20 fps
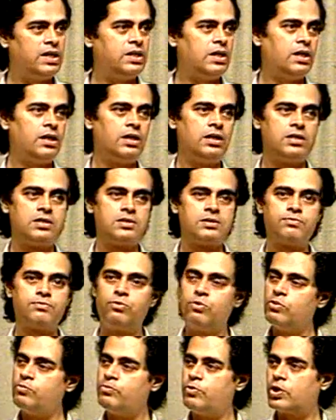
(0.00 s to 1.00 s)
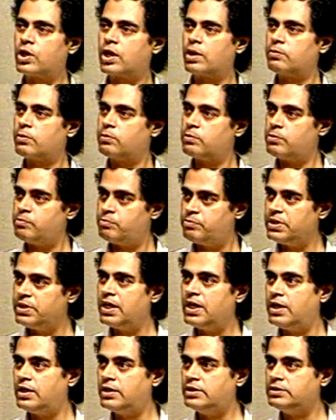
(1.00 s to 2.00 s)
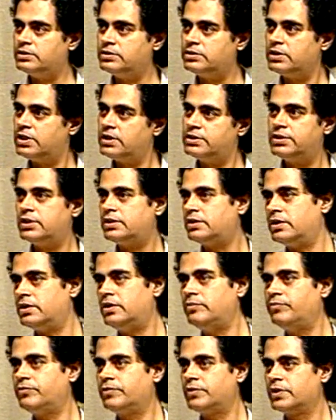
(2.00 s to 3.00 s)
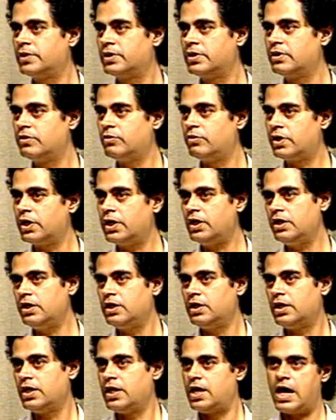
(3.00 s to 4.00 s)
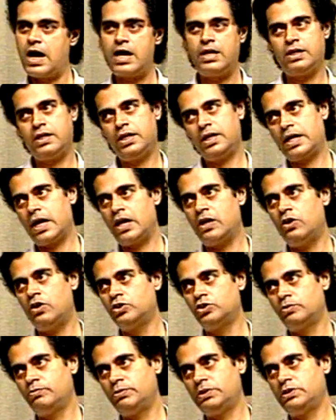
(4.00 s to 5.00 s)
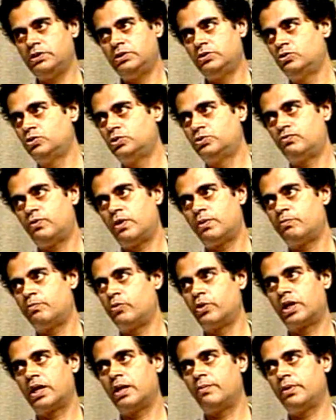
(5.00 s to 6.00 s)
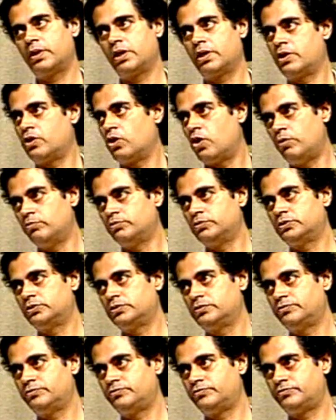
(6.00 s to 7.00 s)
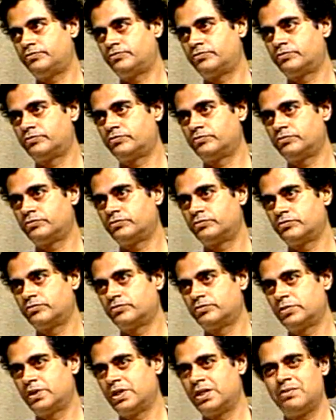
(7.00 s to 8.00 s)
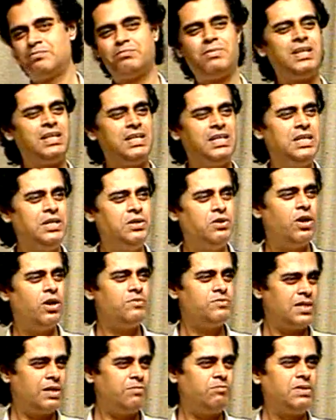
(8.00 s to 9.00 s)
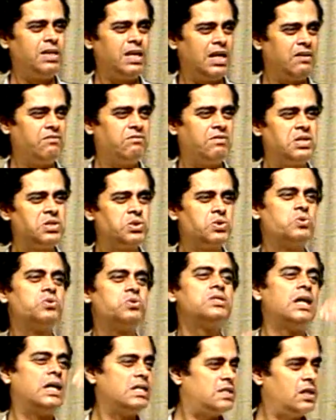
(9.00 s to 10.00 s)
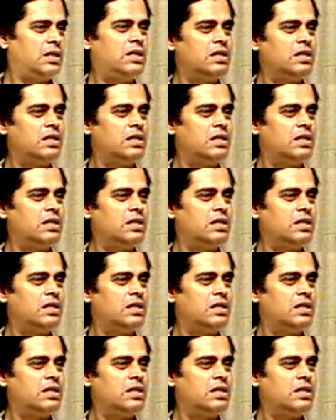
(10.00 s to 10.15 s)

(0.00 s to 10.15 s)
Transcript: arrays, full programmable PLAs, etc. Okay, and they can also be used for programming ROMs. But EROMs have been advanced to such an